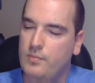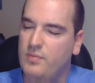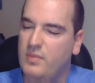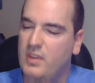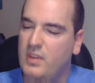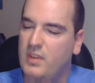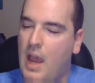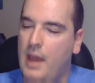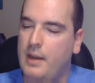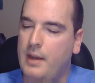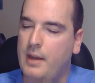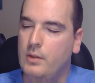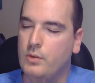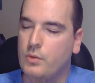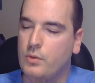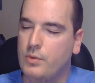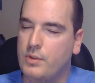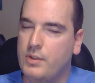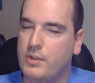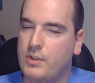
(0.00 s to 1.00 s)
not
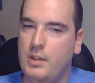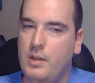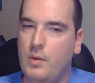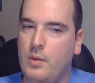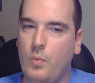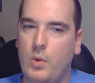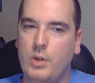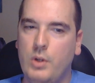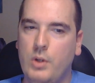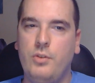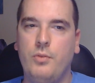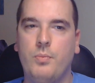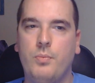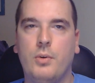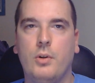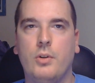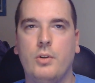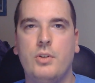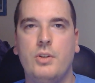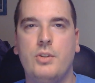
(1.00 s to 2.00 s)
interested in what you've
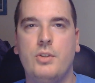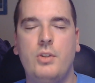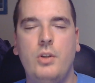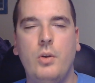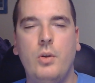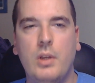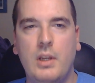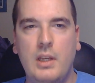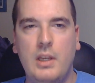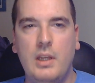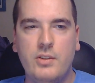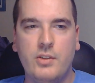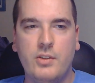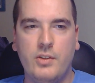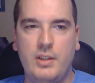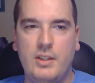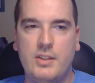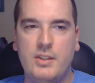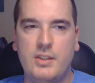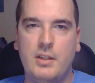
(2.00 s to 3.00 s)
purchased, you can
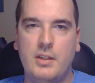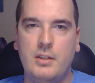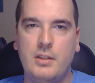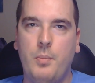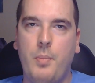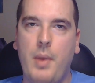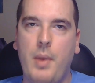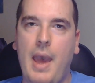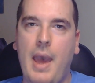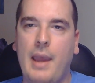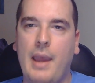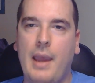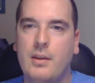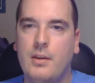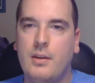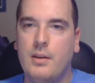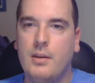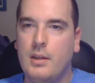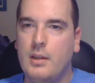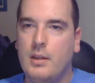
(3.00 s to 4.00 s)
easily send it back.
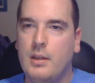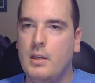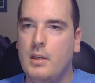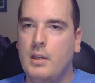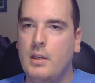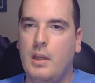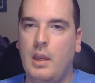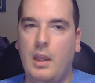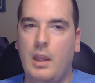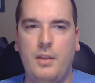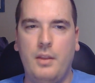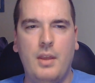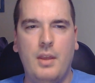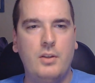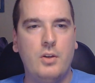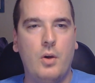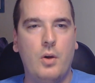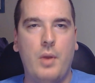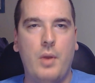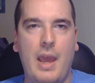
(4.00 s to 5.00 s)
And they
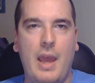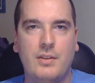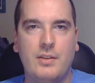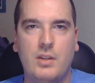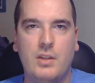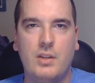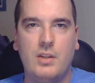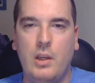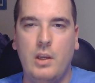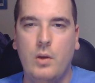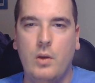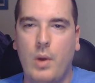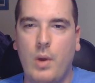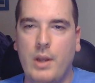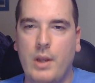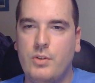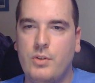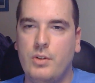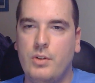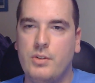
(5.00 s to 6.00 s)
don't ask any
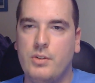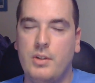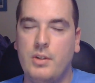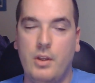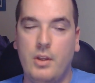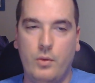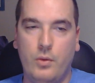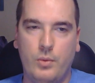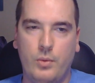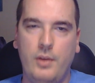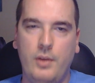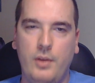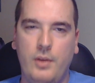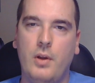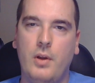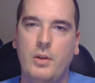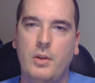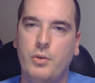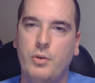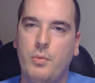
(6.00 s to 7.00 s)
questions, and they'll
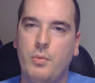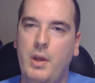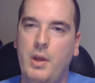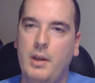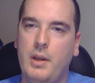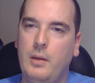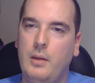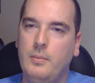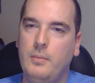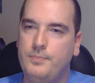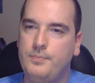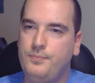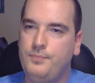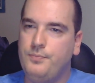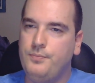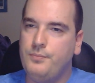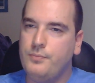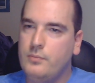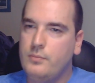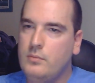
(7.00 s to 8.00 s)
refund your money.
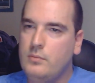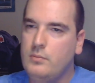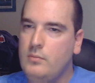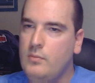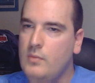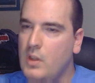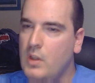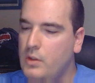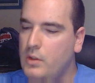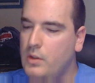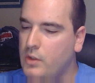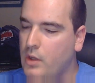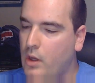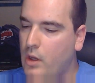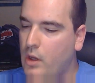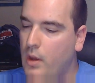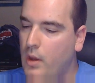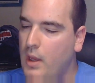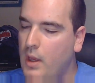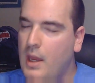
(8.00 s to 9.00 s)

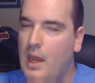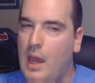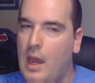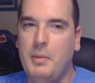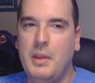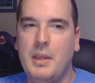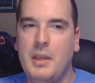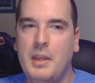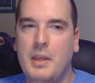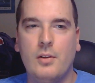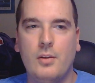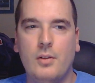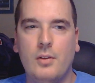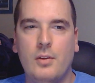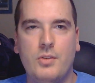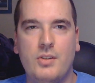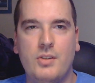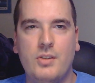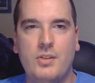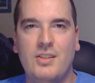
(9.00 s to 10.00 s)
So I'm getting
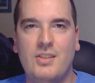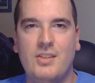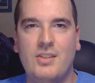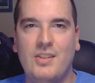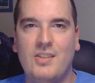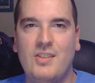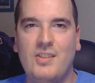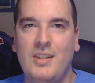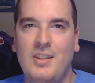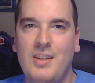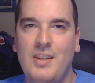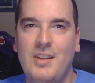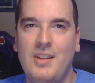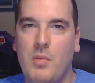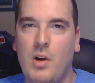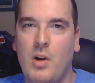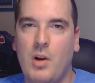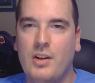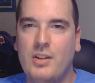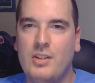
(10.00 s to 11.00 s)
close to the 60-day
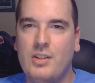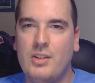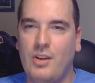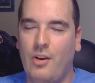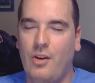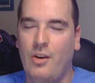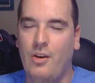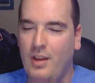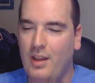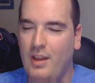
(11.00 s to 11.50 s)
mark, so